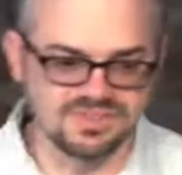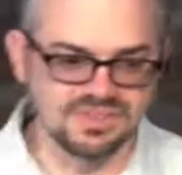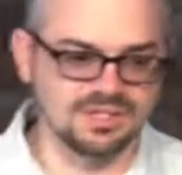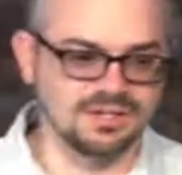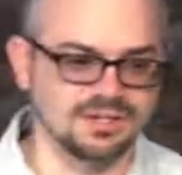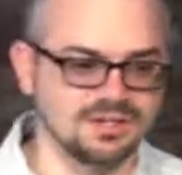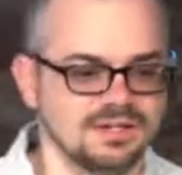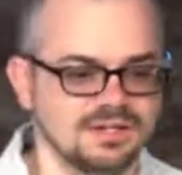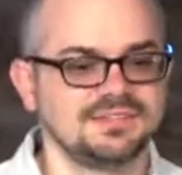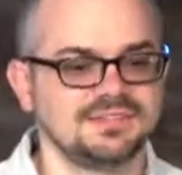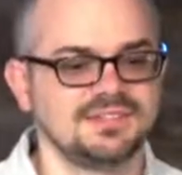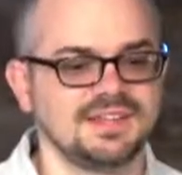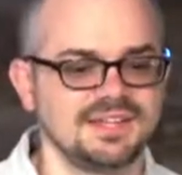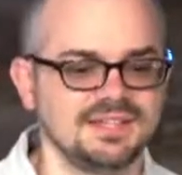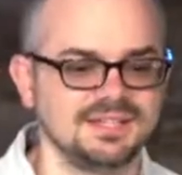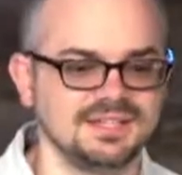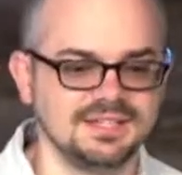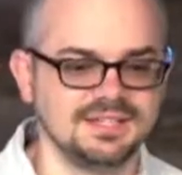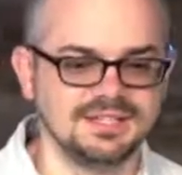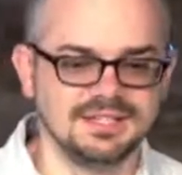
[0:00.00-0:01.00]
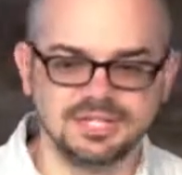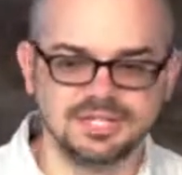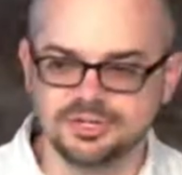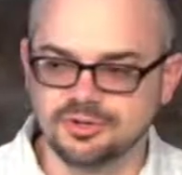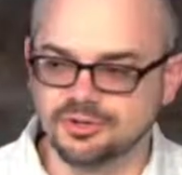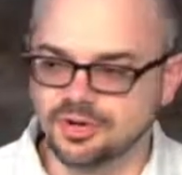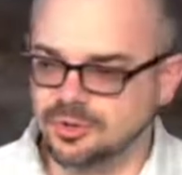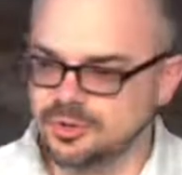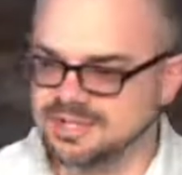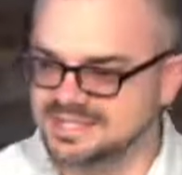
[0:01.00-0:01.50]
there is a
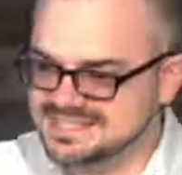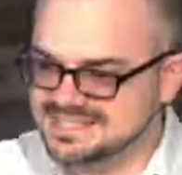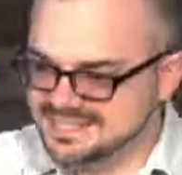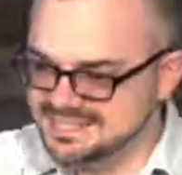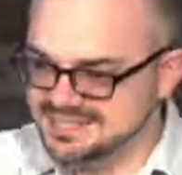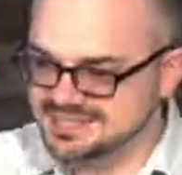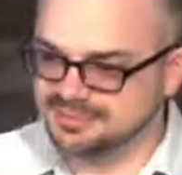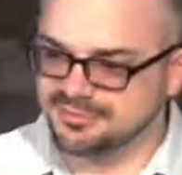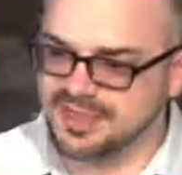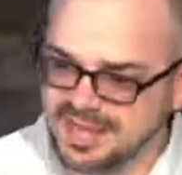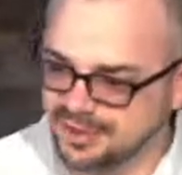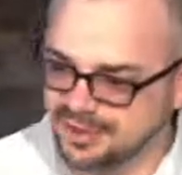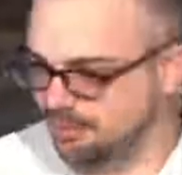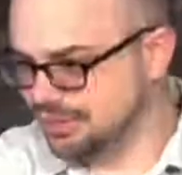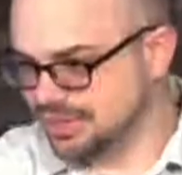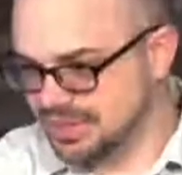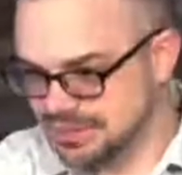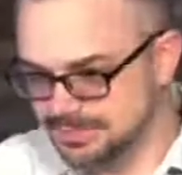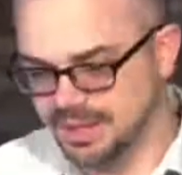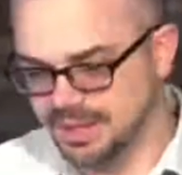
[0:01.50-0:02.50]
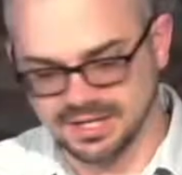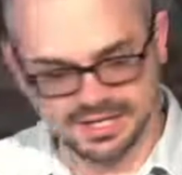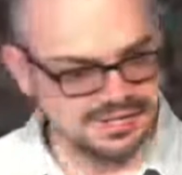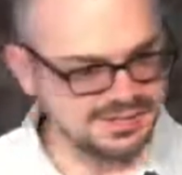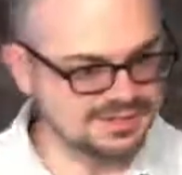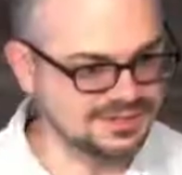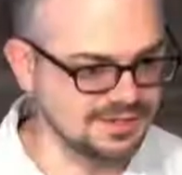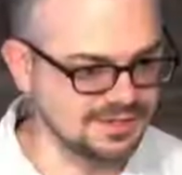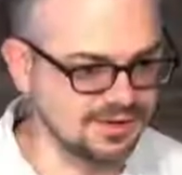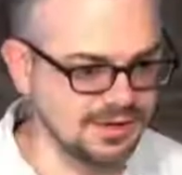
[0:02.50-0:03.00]
growing sense of health among
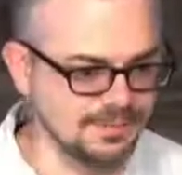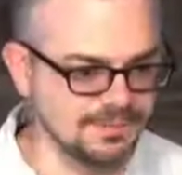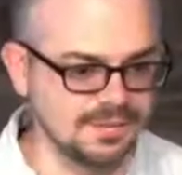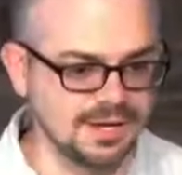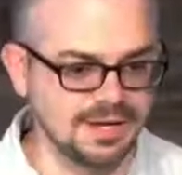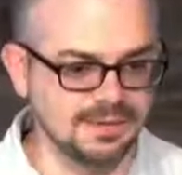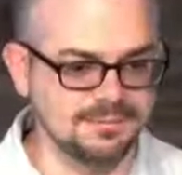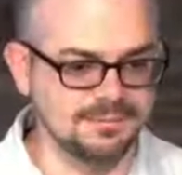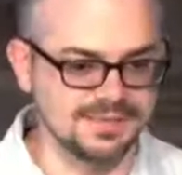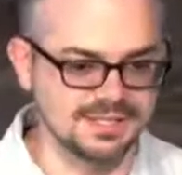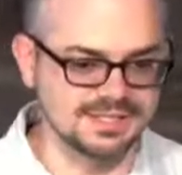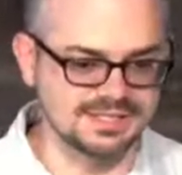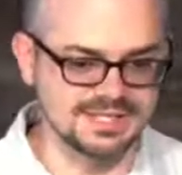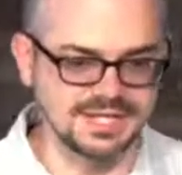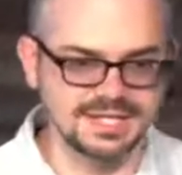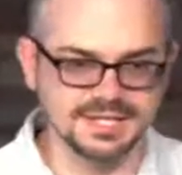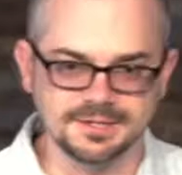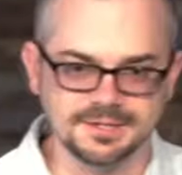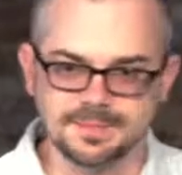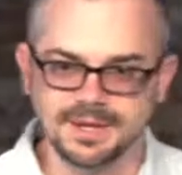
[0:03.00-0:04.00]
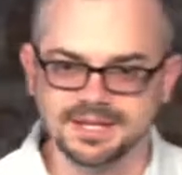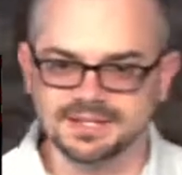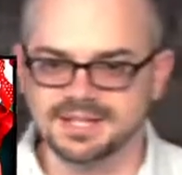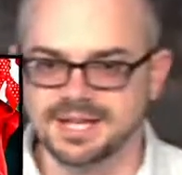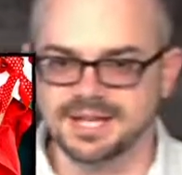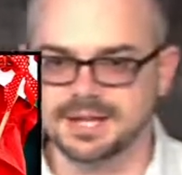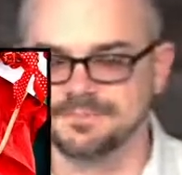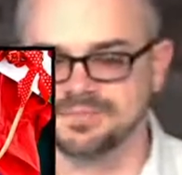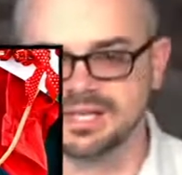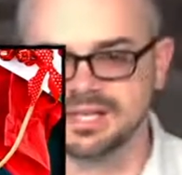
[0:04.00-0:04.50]
us, so I'm excited about
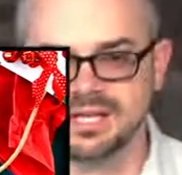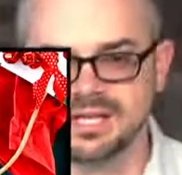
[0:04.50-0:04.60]
that.